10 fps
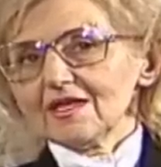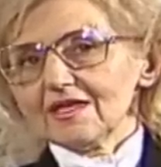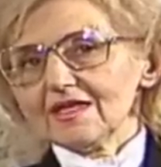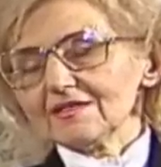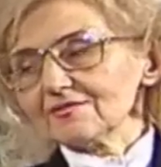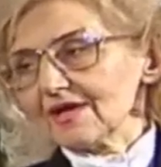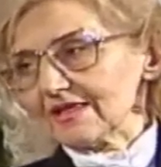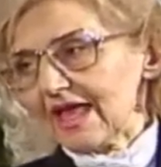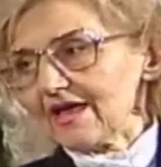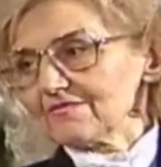into
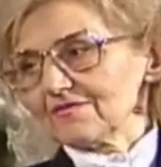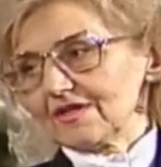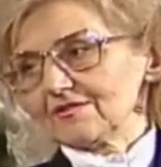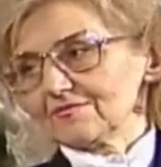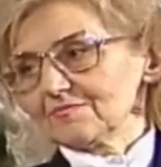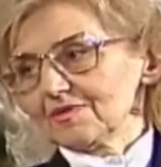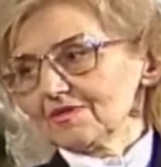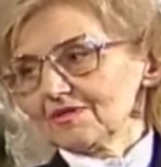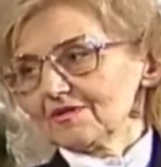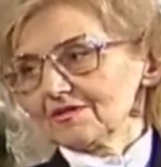an envelope
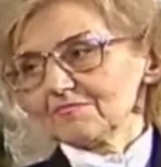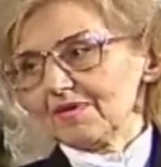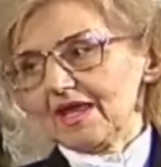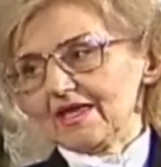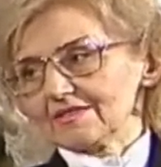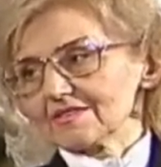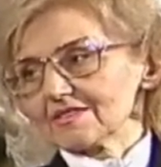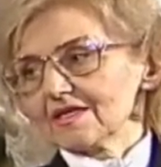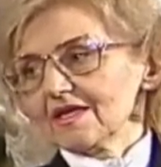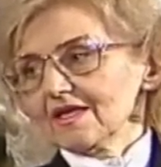our plans
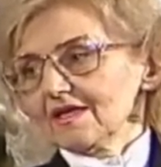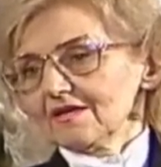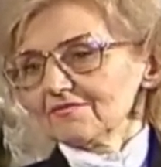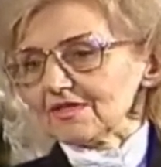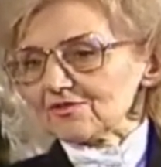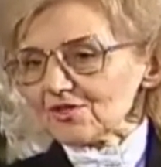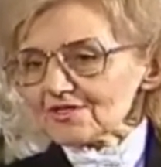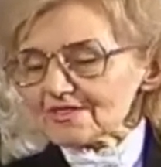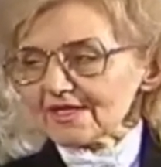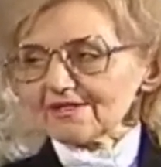with
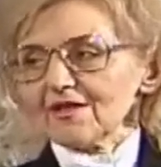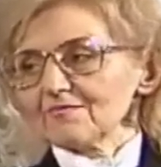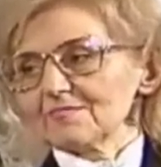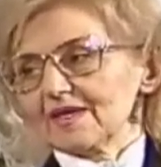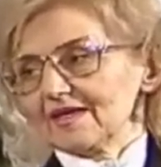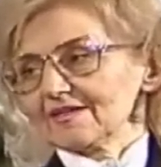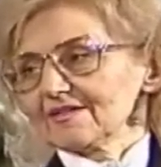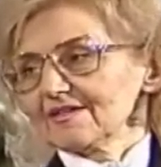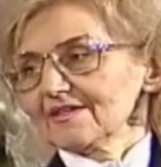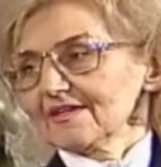just a number.
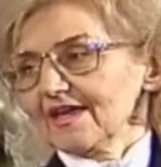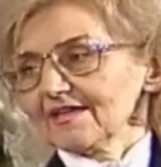Mm -hmm.